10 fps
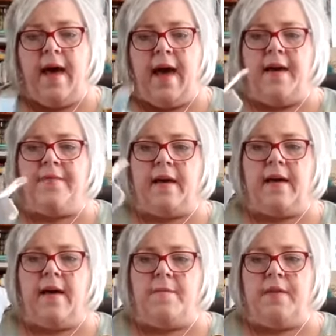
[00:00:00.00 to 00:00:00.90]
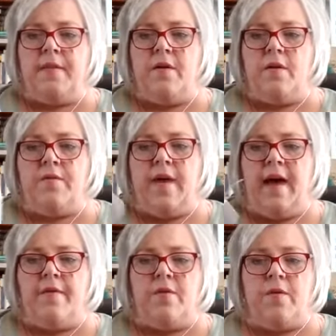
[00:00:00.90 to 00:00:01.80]
and they come in there. They
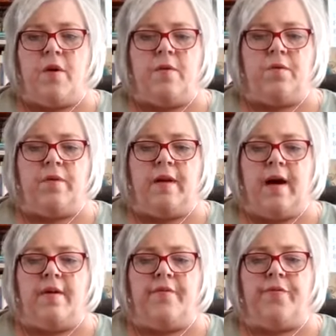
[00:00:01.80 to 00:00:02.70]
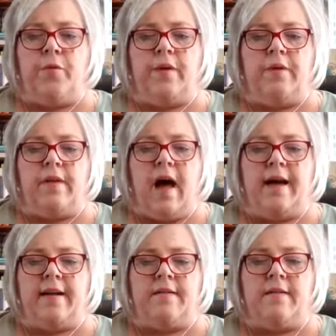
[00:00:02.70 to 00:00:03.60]
have their own foil
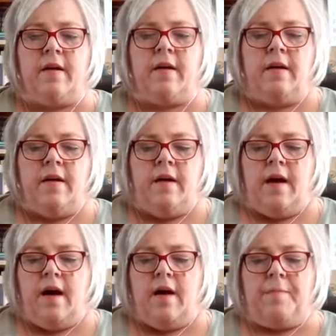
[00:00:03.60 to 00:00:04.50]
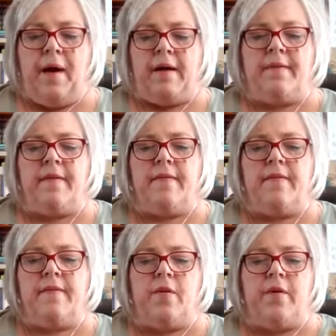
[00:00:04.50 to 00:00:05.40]
lined
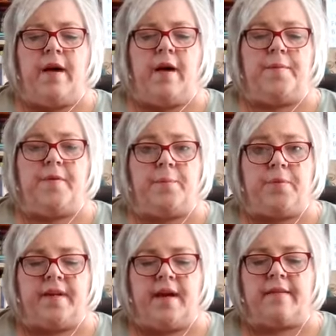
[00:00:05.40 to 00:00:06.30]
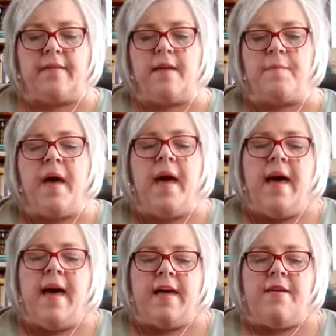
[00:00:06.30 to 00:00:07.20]
boxes, so it helps to protect them.
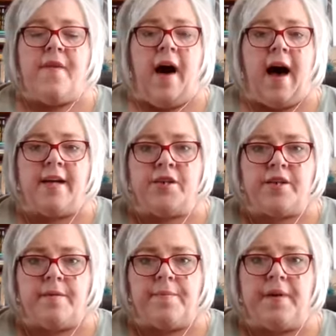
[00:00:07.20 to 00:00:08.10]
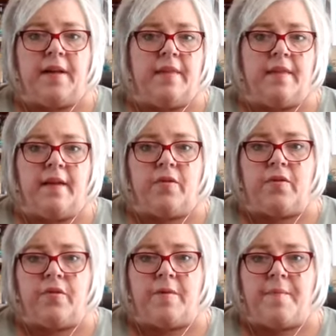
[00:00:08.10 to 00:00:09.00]
If I ship anything
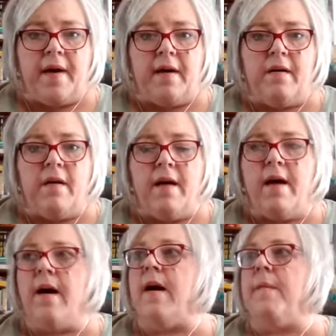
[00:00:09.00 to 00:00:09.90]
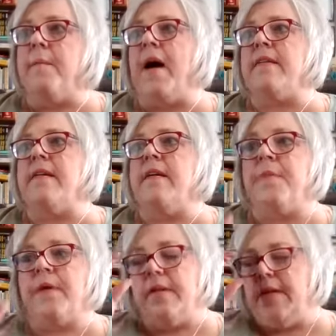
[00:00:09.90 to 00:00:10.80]
through the mail, I
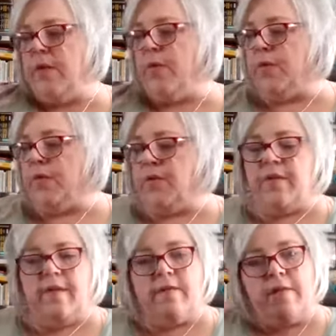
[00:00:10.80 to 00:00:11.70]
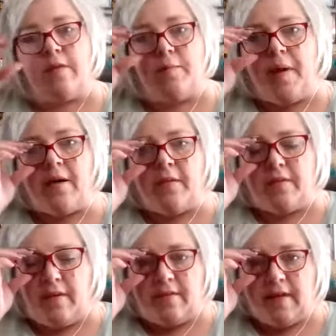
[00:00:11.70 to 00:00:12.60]
typically will do these little
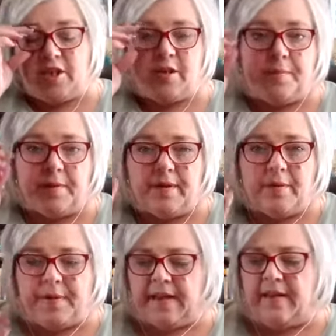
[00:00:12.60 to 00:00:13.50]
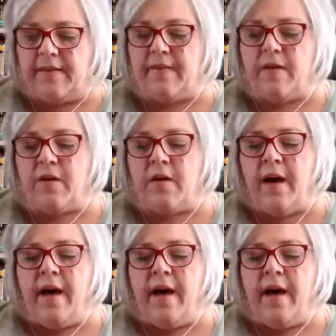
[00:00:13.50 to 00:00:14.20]
bottles because they ship a little bit easier,